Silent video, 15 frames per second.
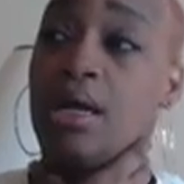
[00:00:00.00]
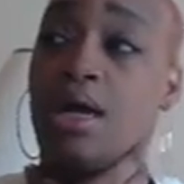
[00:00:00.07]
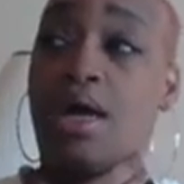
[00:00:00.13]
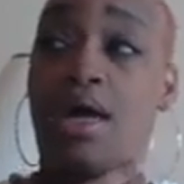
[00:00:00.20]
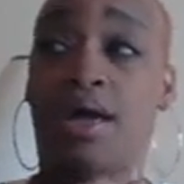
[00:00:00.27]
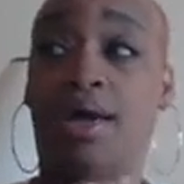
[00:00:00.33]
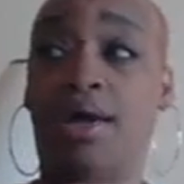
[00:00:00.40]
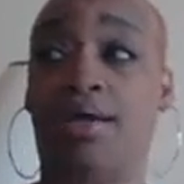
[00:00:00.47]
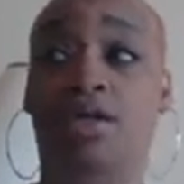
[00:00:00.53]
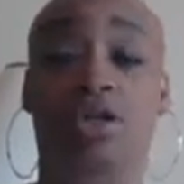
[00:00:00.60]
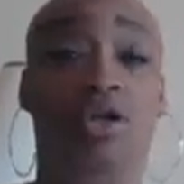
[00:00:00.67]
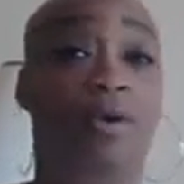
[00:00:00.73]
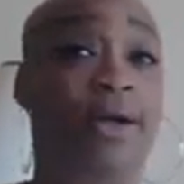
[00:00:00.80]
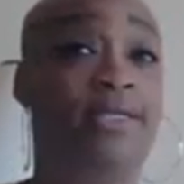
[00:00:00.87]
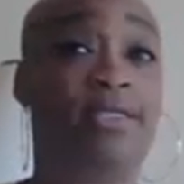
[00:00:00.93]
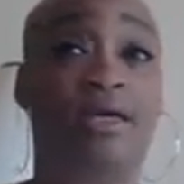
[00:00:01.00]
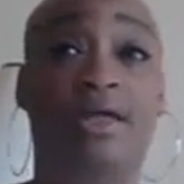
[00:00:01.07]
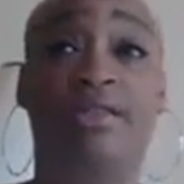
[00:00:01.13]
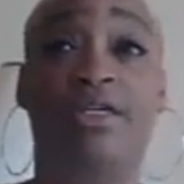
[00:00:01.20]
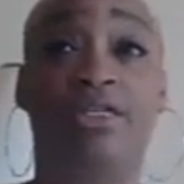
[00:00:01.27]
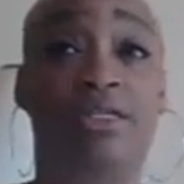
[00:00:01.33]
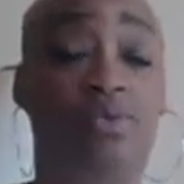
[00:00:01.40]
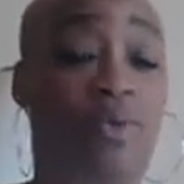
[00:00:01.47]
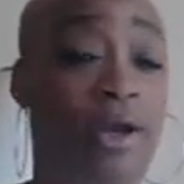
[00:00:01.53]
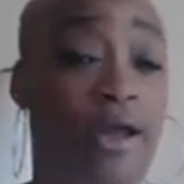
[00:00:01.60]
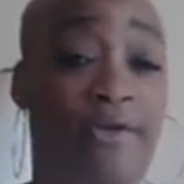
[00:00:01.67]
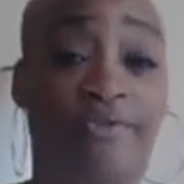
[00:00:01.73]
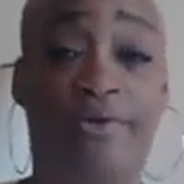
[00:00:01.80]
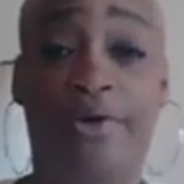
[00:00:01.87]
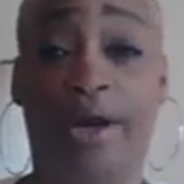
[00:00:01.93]
I saw this,
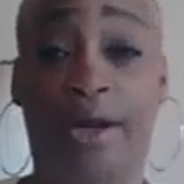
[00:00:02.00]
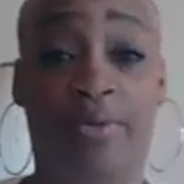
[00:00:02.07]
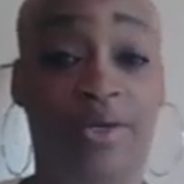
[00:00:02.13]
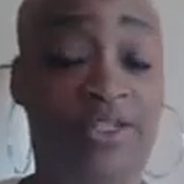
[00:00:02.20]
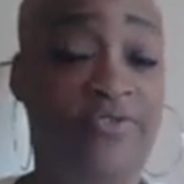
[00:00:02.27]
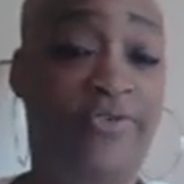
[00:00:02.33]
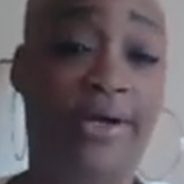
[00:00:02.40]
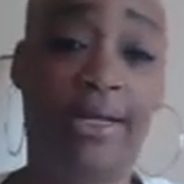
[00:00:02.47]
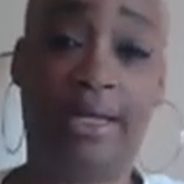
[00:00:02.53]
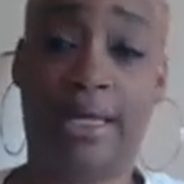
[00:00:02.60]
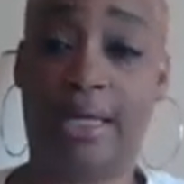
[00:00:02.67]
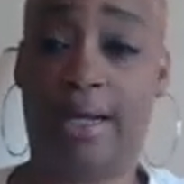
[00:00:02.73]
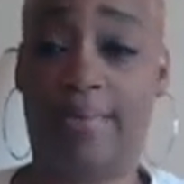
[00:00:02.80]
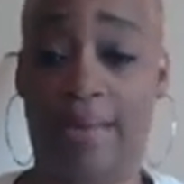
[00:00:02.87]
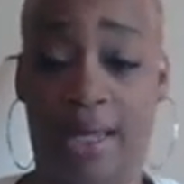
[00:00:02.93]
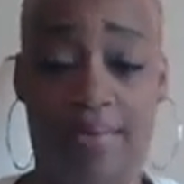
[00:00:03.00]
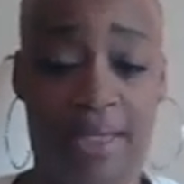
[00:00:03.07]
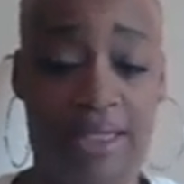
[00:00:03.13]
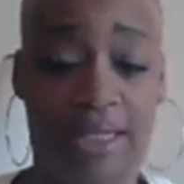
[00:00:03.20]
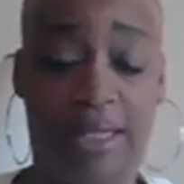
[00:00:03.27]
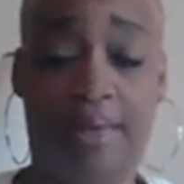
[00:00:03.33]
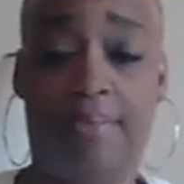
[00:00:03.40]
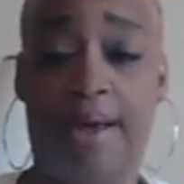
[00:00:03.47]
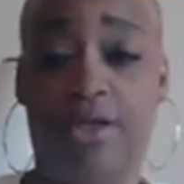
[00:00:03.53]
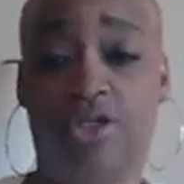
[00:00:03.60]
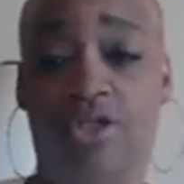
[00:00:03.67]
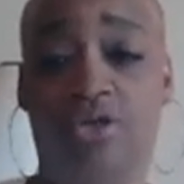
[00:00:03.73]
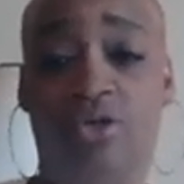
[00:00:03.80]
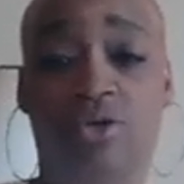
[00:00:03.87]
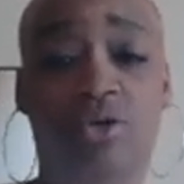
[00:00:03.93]
whatever, and it was funny and it made me think
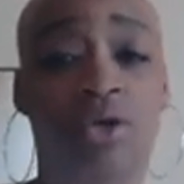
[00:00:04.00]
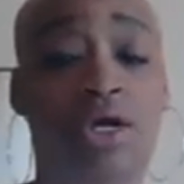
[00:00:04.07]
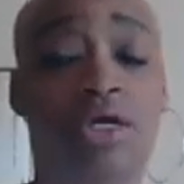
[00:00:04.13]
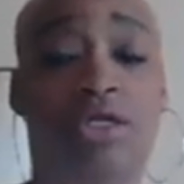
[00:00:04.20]
about you.